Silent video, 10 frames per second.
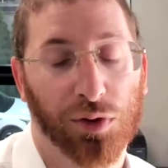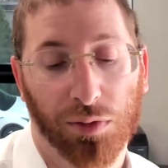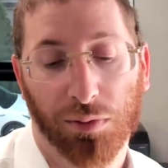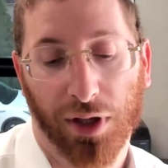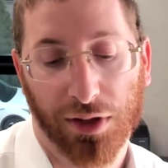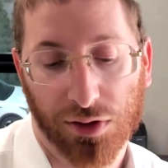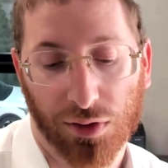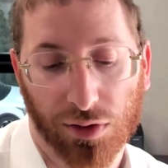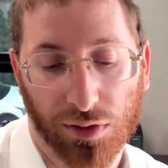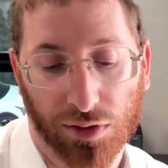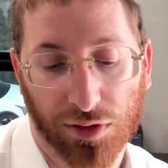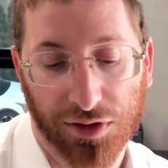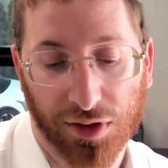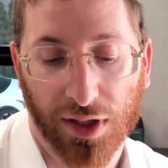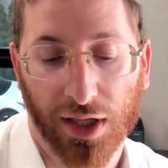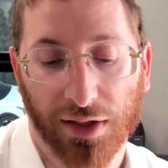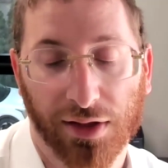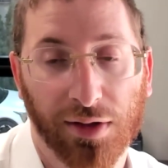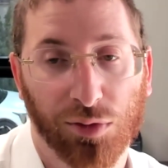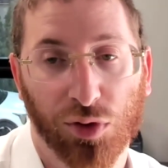I'm assuming by historical is to kind
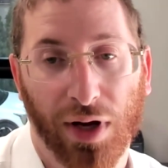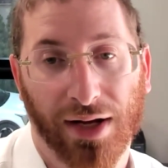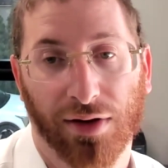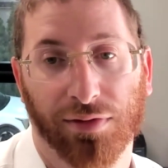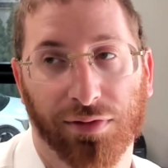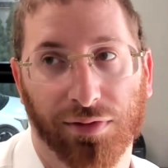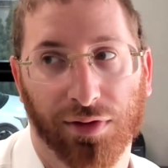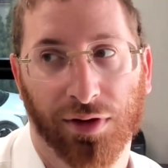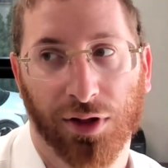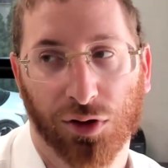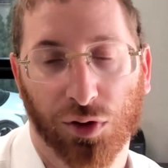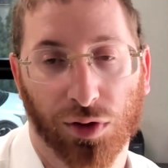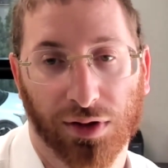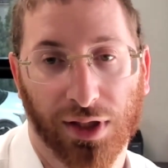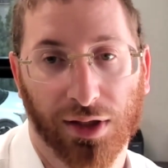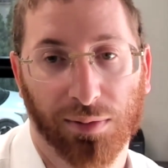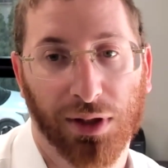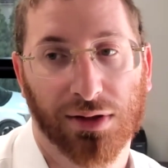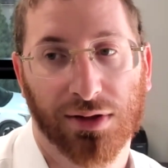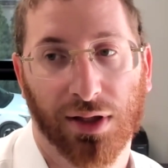of keep track of the historic data. I
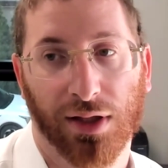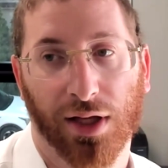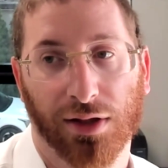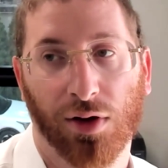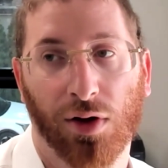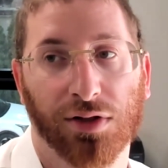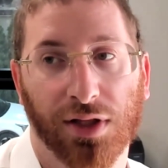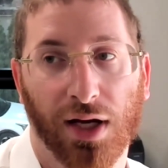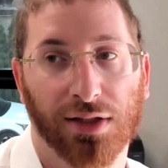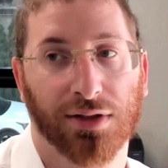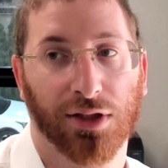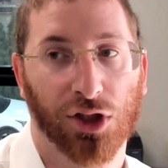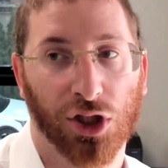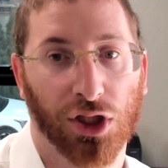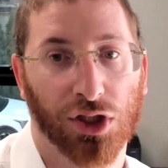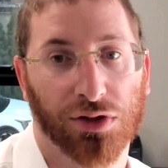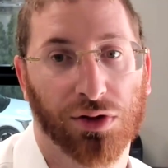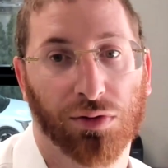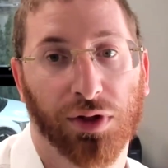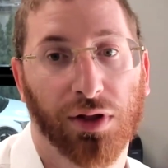mean to say that the cost constantly changes.
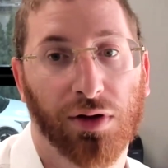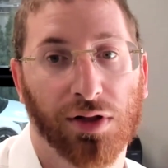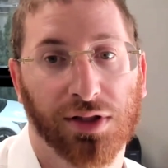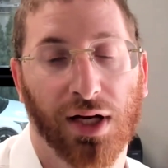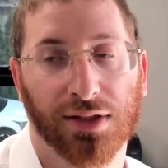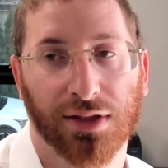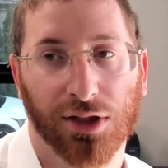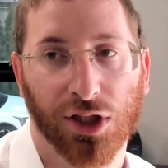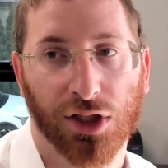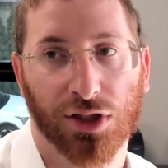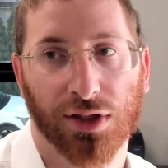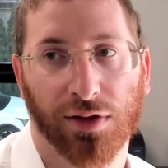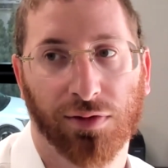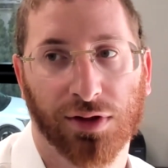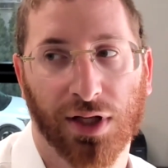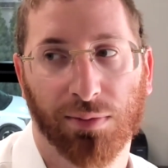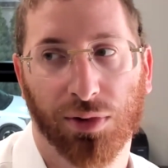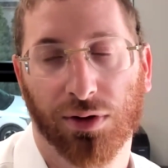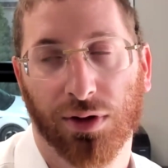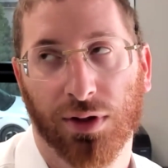So when the cost constantly changes, like for
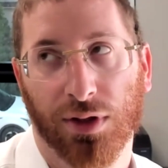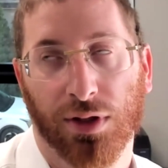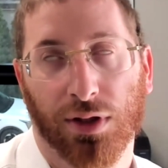example,